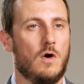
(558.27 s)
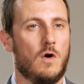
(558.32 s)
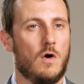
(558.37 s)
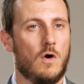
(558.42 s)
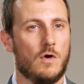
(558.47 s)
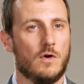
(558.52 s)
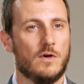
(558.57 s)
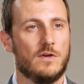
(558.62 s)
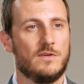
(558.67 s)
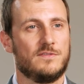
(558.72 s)

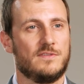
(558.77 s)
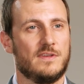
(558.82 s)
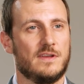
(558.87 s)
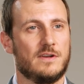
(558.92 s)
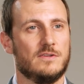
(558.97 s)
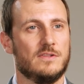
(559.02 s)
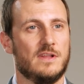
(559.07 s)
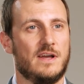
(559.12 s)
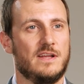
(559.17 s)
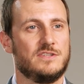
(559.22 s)
are a
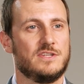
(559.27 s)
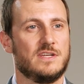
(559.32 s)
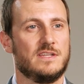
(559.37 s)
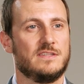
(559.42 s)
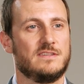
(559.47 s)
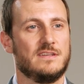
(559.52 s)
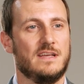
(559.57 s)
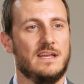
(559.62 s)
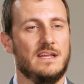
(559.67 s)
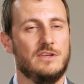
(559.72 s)
single
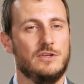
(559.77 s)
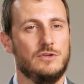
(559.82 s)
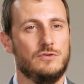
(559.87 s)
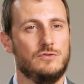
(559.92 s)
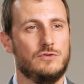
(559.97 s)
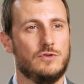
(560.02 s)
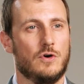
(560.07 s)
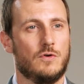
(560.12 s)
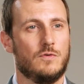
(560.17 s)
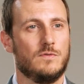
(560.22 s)
agent and you
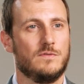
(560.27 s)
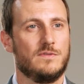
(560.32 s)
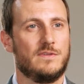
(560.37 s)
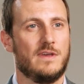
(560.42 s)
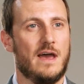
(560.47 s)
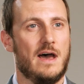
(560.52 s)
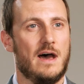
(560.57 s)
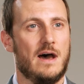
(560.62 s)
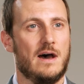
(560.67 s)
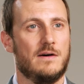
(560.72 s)
don't
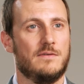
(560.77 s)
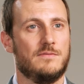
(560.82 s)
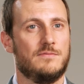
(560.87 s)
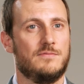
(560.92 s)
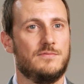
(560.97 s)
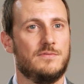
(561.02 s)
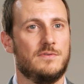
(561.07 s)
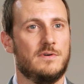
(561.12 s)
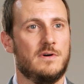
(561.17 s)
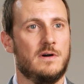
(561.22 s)
have
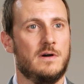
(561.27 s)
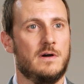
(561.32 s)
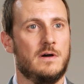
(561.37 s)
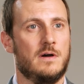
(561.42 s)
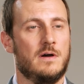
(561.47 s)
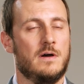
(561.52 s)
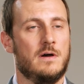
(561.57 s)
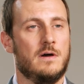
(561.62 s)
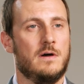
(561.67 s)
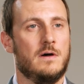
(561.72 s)

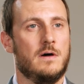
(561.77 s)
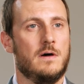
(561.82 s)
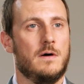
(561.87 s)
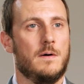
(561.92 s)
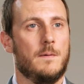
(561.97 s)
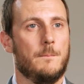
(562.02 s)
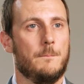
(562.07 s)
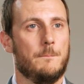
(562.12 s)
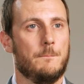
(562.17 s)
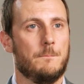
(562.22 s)

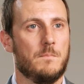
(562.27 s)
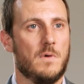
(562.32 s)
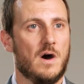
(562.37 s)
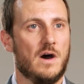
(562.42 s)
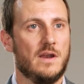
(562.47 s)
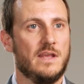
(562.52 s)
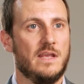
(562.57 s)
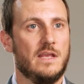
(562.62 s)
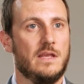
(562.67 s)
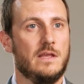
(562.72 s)

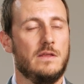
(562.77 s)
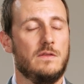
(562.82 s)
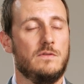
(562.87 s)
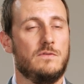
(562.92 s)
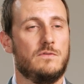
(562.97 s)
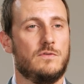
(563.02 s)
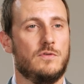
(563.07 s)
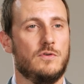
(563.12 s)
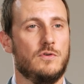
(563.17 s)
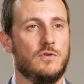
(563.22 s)
money
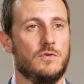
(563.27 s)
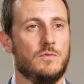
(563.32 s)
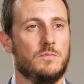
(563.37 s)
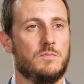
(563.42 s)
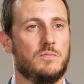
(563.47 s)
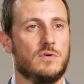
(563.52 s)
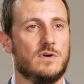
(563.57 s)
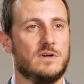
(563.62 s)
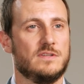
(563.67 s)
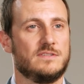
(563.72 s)
to
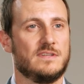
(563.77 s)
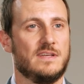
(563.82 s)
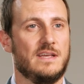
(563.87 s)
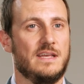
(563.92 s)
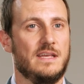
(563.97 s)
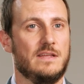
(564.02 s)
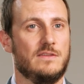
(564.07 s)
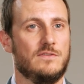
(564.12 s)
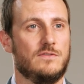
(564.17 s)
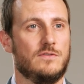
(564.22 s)
put
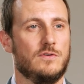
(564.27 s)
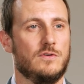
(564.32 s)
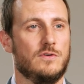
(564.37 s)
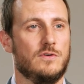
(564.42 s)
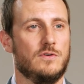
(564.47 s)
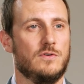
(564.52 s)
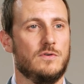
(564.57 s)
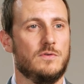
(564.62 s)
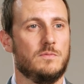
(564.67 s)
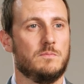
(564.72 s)

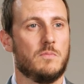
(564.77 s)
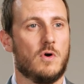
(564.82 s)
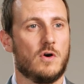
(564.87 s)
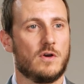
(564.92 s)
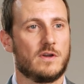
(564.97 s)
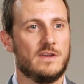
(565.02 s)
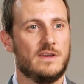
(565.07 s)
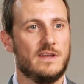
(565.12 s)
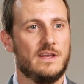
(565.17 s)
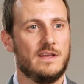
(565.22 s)
into
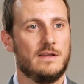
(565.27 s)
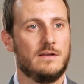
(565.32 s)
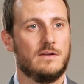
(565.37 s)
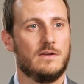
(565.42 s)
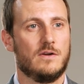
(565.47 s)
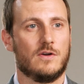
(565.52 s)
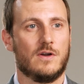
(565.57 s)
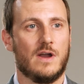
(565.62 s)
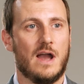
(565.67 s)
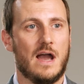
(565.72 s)
marketing
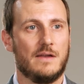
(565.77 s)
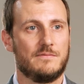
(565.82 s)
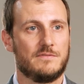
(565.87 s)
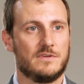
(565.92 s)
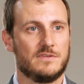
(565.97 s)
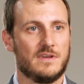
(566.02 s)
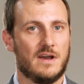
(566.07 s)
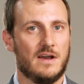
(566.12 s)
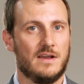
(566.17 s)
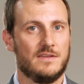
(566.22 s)
or
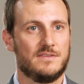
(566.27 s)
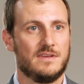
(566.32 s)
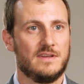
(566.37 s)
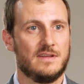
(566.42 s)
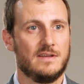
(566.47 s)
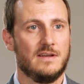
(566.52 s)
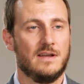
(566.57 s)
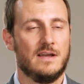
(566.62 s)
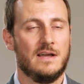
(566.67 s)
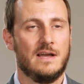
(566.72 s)

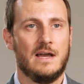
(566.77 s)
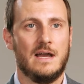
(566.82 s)
advertising,